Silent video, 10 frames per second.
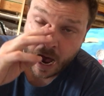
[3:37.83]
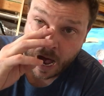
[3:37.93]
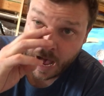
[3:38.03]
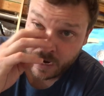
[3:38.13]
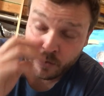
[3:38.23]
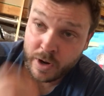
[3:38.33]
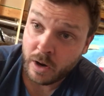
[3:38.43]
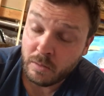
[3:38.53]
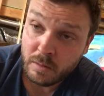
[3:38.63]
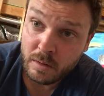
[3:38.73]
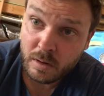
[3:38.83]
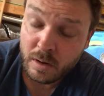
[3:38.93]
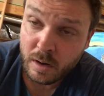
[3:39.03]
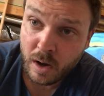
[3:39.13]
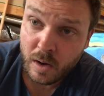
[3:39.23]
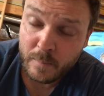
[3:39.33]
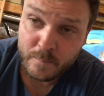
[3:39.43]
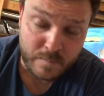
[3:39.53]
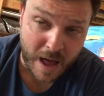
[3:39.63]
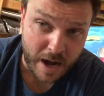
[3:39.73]
I don't know.
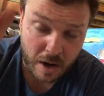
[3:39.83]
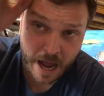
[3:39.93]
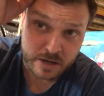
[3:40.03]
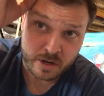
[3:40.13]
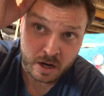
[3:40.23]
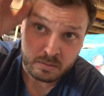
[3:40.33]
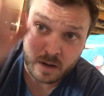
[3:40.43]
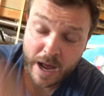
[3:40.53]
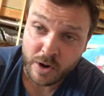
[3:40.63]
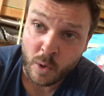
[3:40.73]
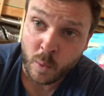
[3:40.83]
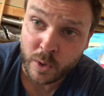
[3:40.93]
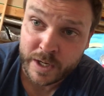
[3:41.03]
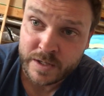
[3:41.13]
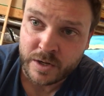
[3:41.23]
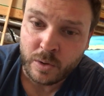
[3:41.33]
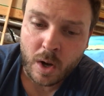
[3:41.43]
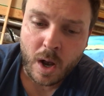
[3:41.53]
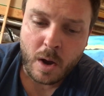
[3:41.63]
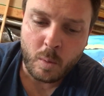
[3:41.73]
I don't know. I don't know what we're gonna do.
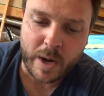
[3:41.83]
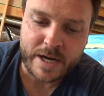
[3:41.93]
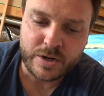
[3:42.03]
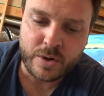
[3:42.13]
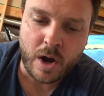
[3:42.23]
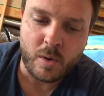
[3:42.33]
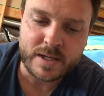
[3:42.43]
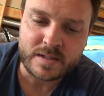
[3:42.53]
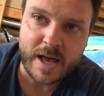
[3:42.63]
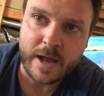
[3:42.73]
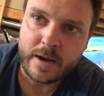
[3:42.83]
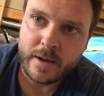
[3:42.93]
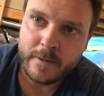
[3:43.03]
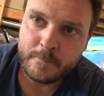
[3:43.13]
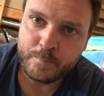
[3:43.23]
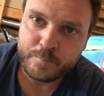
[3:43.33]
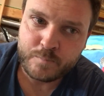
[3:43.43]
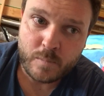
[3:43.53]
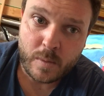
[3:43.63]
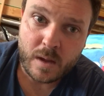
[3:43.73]
What I do know is that
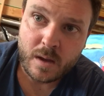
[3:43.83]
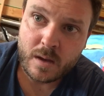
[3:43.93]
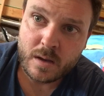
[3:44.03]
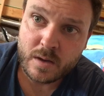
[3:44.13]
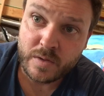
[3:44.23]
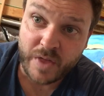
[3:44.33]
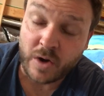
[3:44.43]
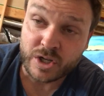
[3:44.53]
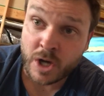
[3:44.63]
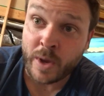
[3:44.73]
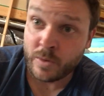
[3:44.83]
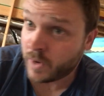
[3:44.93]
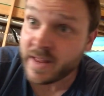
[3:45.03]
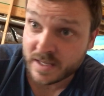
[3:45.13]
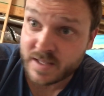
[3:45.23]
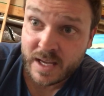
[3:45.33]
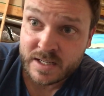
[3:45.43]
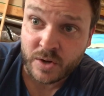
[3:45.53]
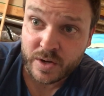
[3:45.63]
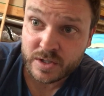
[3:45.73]
there is no getting rid of this thing
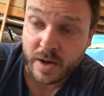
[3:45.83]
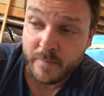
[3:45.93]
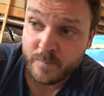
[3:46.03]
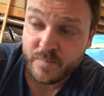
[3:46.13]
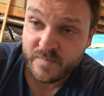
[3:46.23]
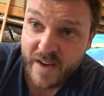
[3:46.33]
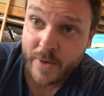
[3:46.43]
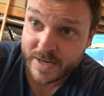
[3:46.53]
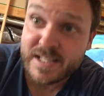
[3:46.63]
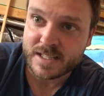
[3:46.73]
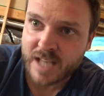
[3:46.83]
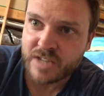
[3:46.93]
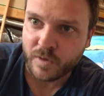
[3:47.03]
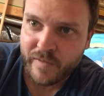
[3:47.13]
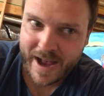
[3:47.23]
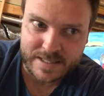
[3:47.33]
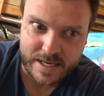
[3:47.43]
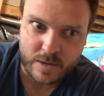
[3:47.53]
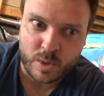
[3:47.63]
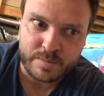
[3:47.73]
until there's a very successful
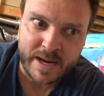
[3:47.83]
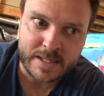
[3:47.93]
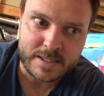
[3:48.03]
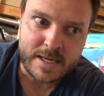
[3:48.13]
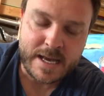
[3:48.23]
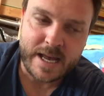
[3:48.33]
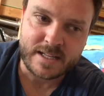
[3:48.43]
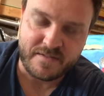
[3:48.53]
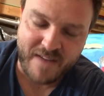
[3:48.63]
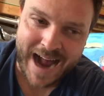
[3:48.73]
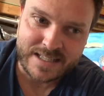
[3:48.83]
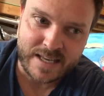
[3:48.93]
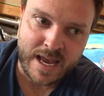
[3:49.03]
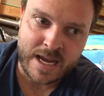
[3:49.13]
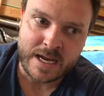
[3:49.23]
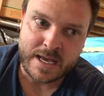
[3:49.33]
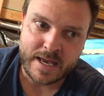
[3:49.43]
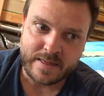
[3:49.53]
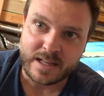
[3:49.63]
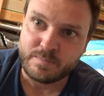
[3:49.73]
vaccine, which means it's a vaccine
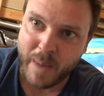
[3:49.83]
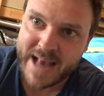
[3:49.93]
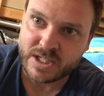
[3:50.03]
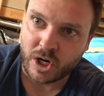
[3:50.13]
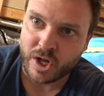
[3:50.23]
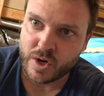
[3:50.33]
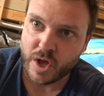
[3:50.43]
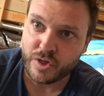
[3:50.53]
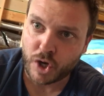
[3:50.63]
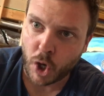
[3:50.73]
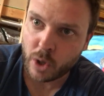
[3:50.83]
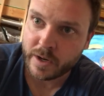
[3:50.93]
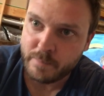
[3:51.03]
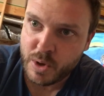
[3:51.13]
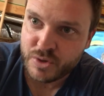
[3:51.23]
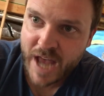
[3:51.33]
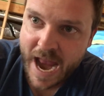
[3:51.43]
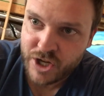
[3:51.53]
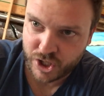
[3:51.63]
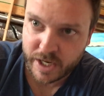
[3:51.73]
that's based on the current
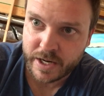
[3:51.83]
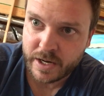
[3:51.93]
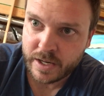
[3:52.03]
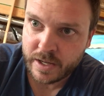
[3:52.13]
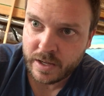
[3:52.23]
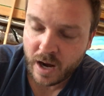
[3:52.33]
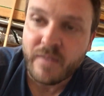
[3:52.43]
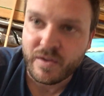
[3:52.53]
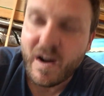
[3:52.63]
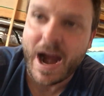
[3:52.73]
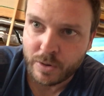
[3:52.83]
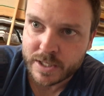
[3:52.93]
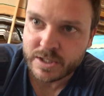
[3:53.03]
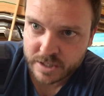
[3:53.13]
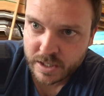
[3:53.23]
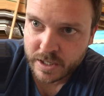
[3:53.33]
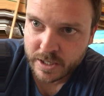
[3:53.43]
mutation of the virus.